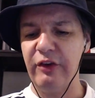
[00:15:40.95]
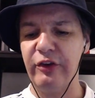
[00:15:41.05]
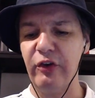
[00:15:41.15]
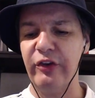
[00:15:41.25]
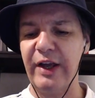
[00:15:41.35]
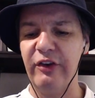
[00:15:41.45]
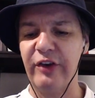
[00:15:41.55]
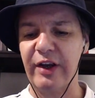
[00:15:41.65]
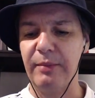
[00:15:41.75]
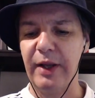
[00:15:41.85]
still sat in
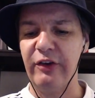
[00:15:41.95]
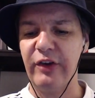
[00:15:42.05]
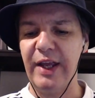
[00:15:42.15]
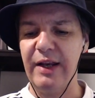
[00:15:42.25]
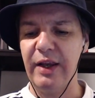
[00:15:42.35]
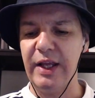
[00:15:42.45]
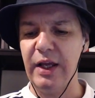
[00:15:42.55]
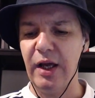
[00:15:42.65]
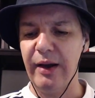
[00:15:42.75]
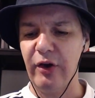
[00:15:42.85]
second place in
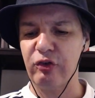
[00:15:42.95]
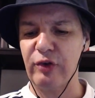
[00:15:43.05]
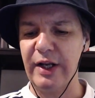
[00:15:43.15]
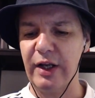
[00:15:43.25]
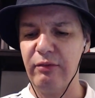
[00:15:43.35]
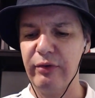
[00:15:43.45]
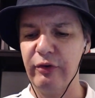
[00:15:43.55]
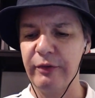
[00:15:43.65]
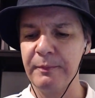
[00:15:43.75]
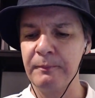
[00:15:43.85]
the Australia
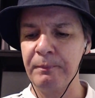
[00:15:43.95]
Conference